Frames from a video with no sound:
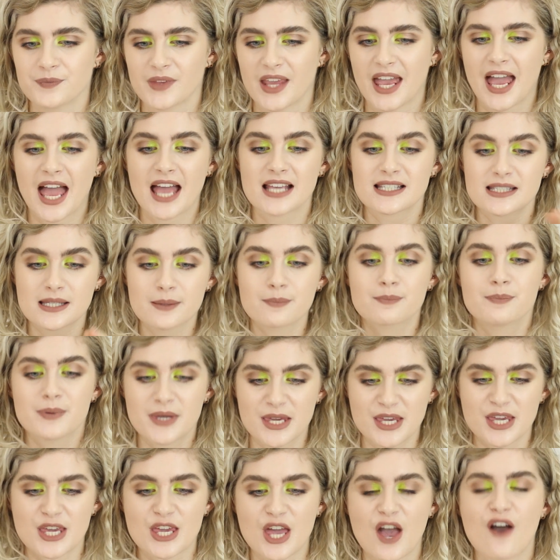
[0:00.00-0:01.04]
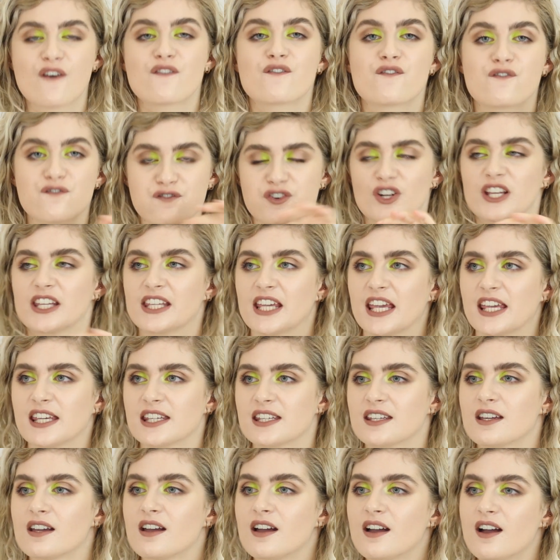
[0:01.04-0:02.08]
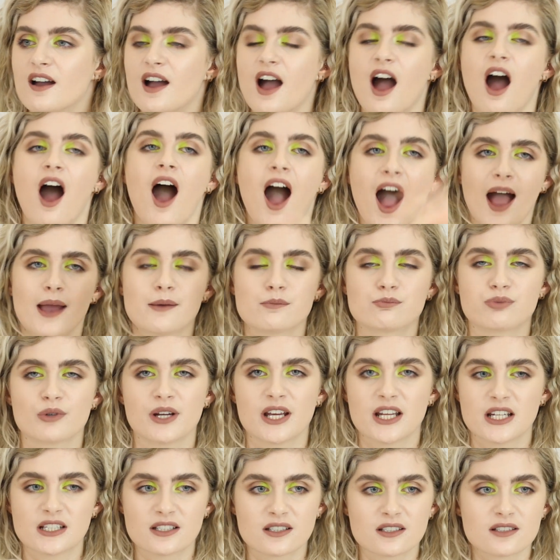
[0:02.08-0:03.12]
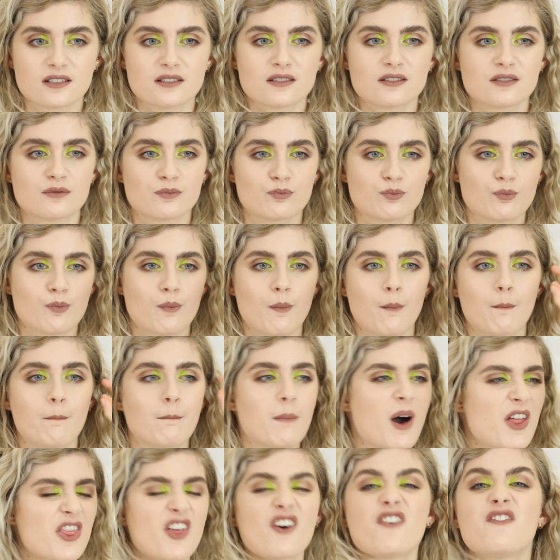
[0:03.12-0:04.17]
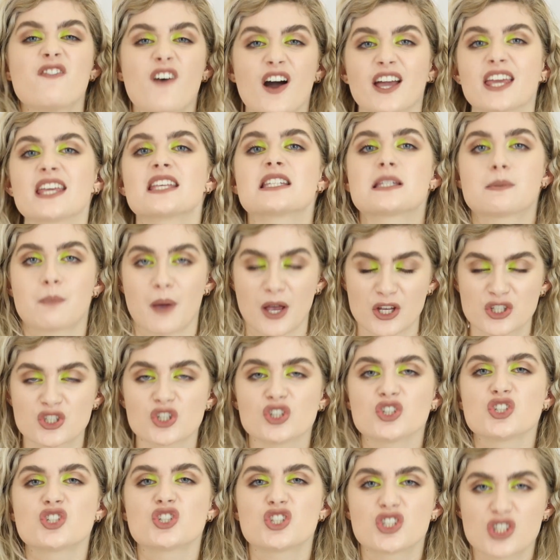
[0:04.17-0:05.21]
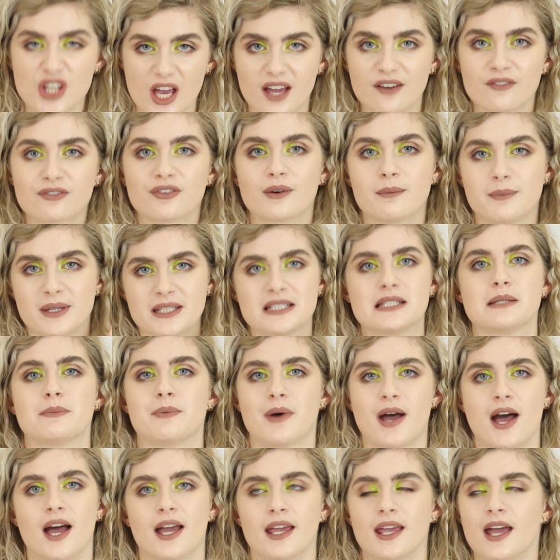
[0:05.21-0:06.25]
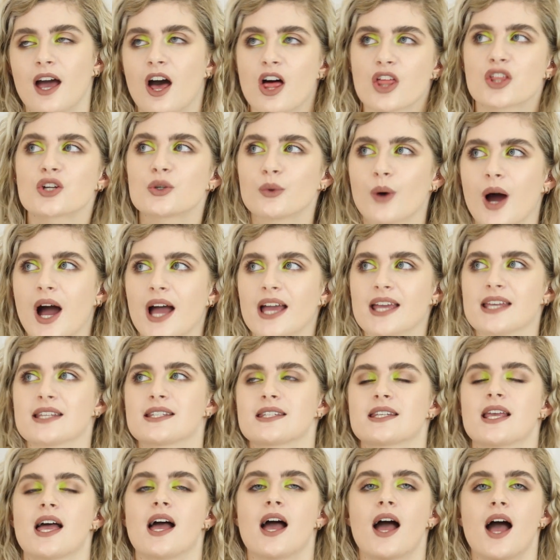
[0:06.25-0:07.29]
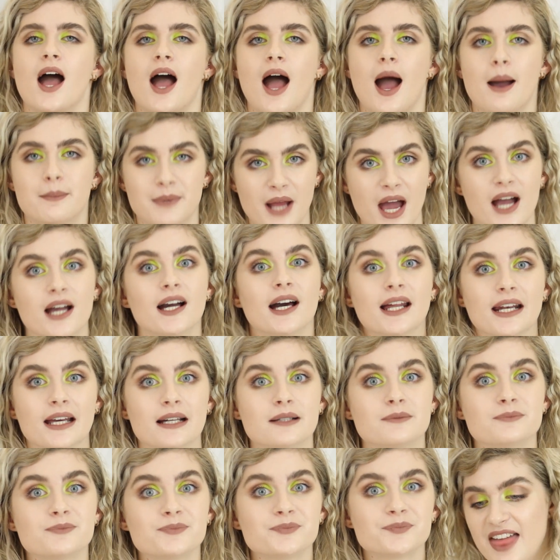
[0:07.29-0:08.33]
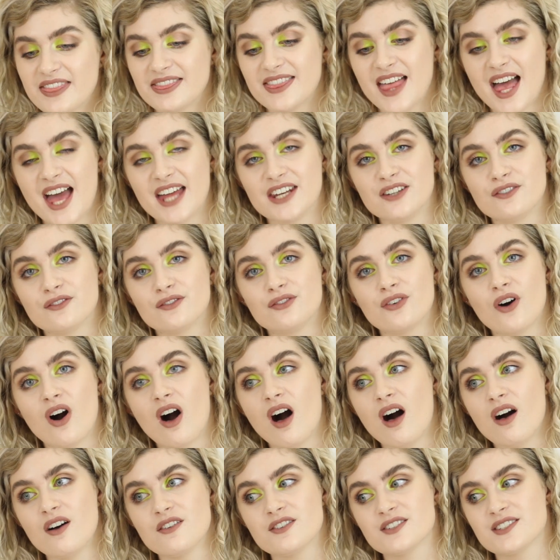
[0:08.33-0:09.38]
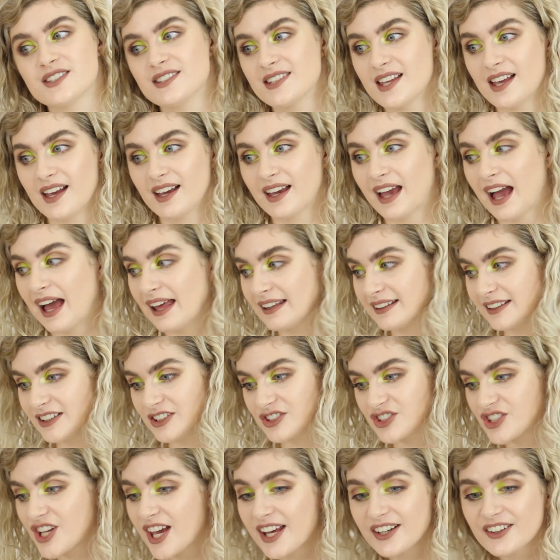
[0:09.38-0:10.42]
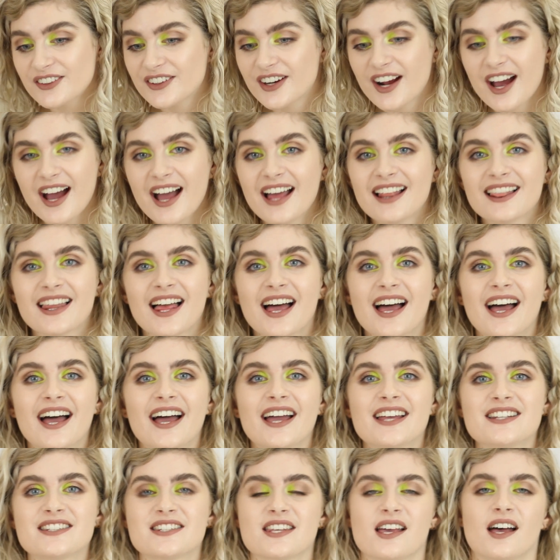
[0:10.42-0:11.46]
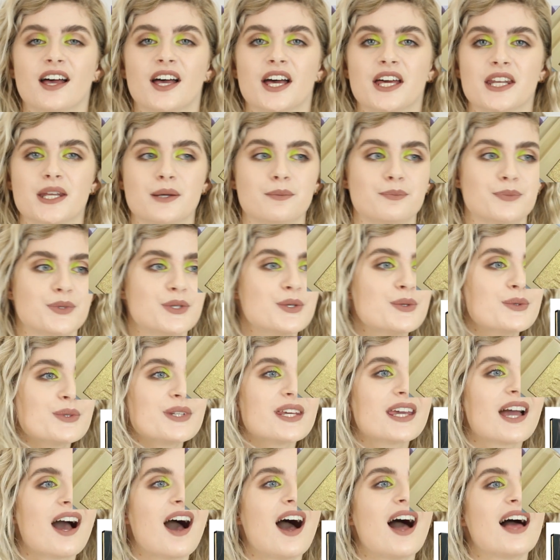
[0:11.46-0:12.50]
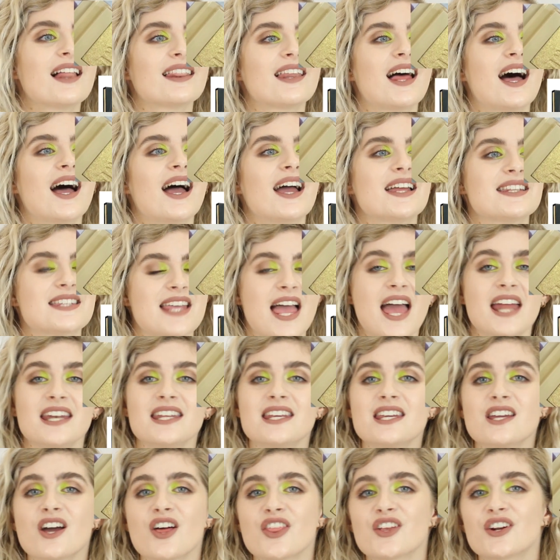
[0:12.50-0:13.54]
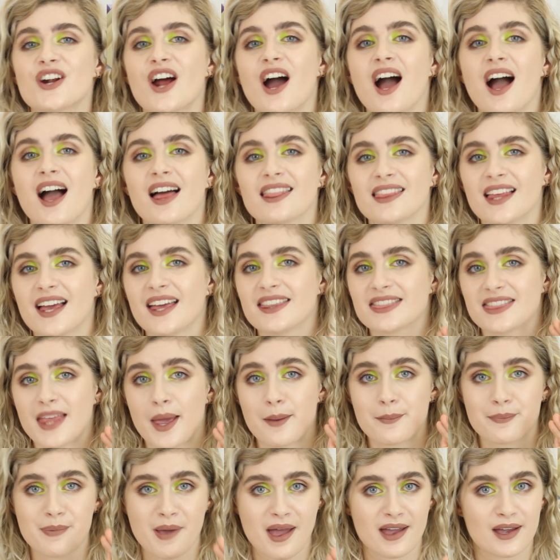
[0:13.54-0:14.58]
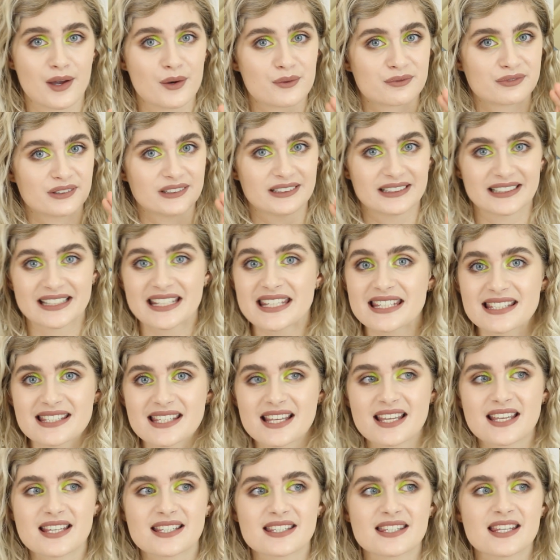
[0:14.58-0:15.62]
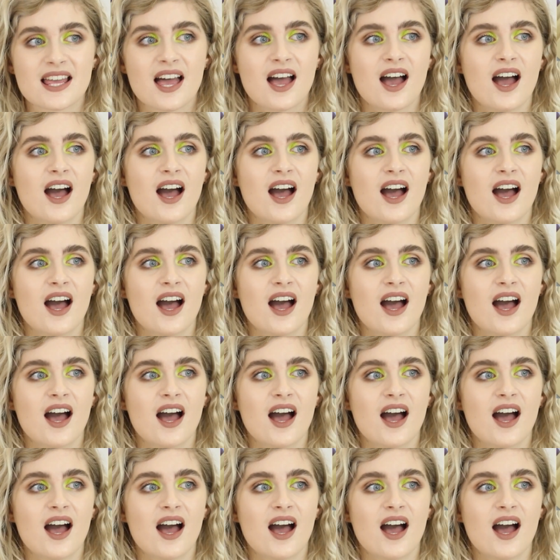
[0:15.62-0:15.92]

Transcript: it has to be a freaking hybrid motherfucking special shit for me to buy. Otherwise, I'm not gonna. And that involves the Kylie Jenner highlights, the Huda Beauty highlights, any other highlight that Becca releases.